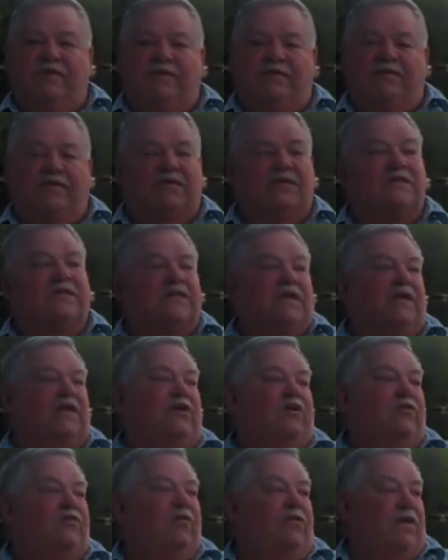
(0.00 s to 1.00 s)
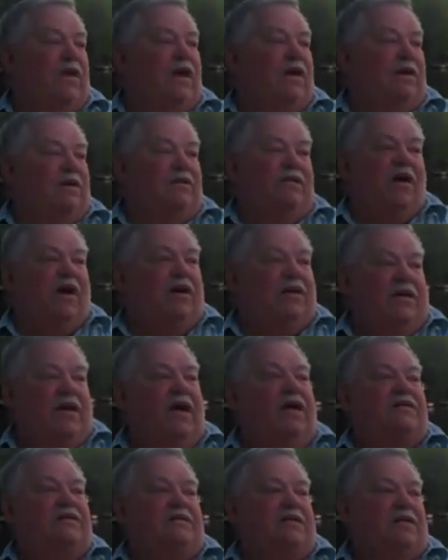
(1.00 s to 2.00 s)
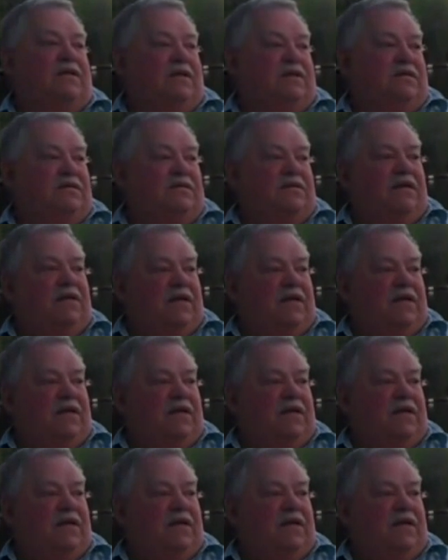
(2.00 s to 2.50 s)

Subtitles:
It's city you would like, not gay city. City.